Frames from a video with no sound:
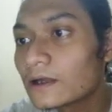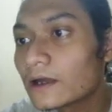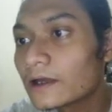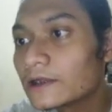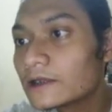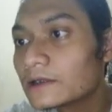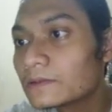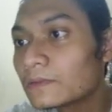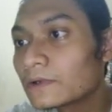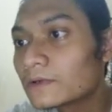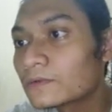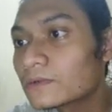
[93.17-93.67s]

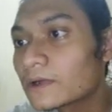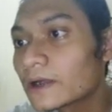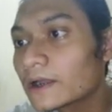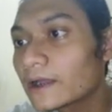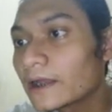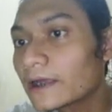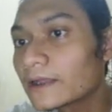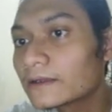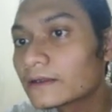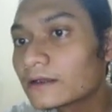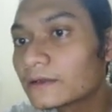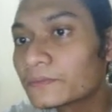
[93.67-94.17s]
animal rights,
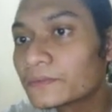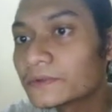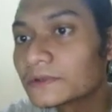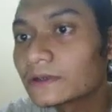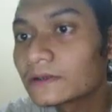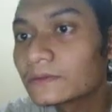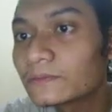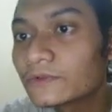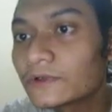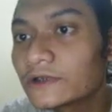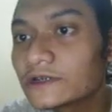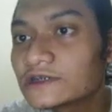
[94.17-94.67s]
and
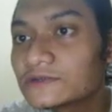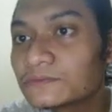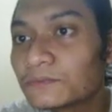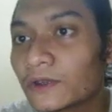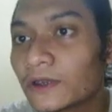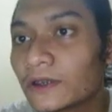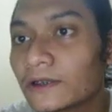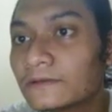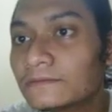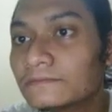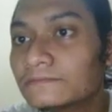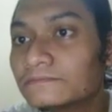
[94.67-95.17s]
capital punishment.